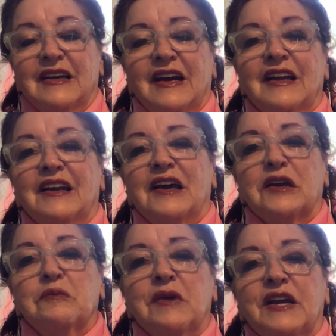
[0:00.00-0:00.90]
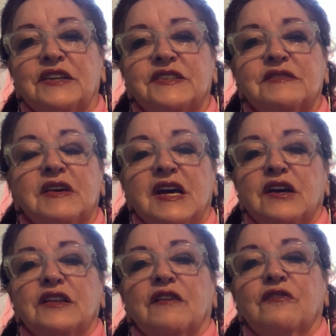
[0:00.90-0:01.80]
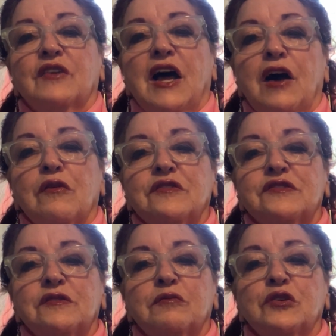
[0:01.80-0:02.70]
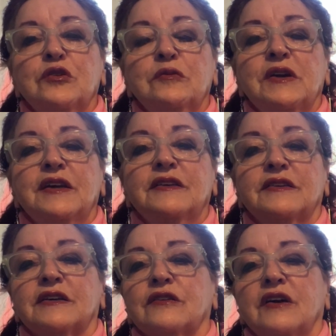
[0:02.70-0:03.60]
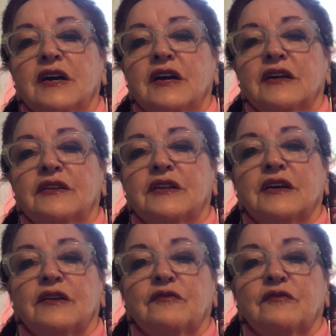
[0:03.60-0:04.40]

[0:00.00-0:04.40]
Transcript: I like May. The flowers are blooming, the